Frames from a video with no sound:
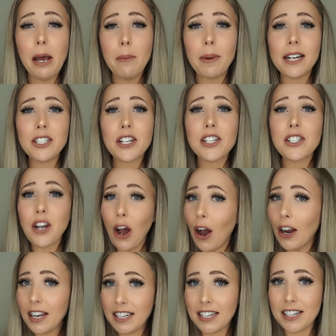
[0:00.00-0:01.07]
by just
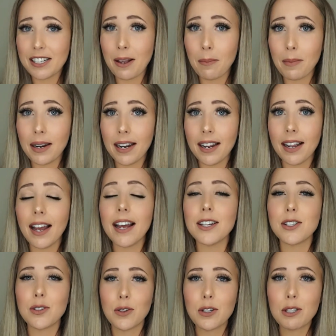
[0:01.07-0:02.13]
talking to somebody
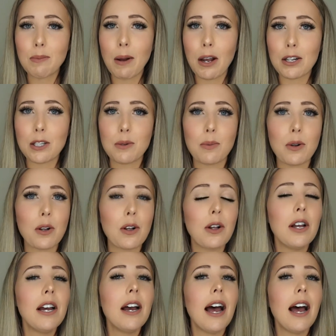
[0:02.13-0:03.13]
as soon as possible,